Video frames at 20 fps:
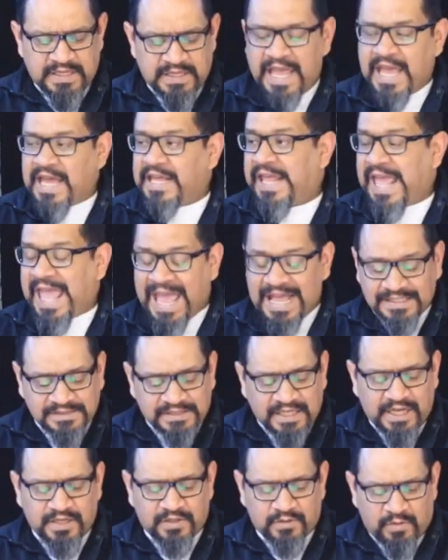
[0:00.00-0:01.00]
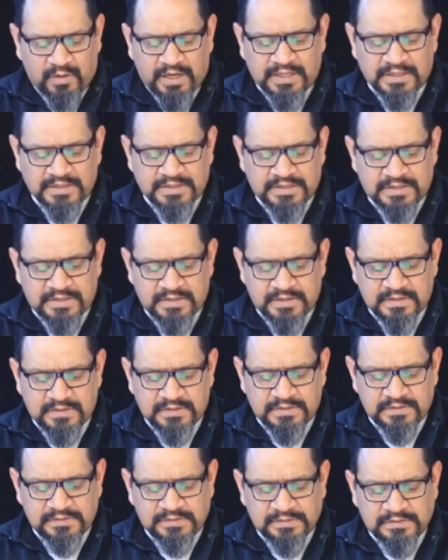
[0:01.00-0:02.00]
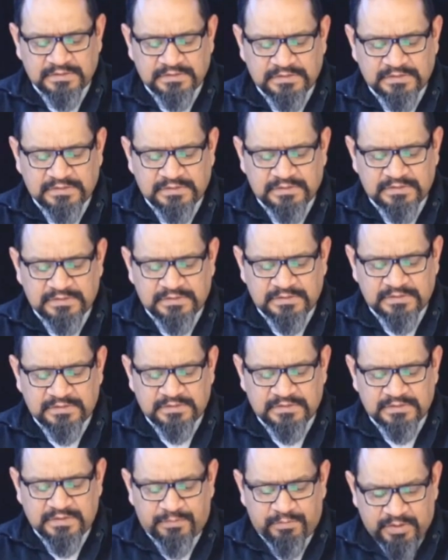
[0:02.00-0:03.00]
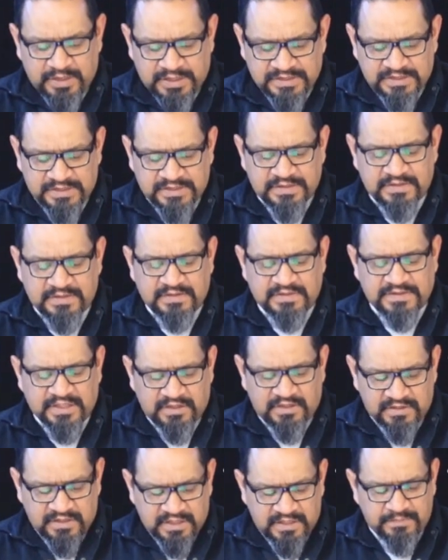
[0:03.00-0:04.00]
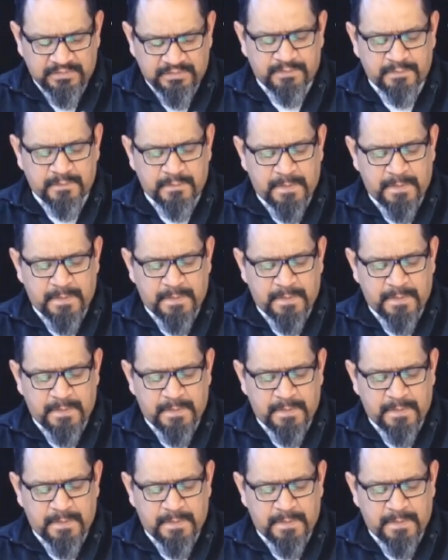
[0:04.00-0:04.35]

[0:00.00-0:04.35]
and Antichrist, the prince that shall come.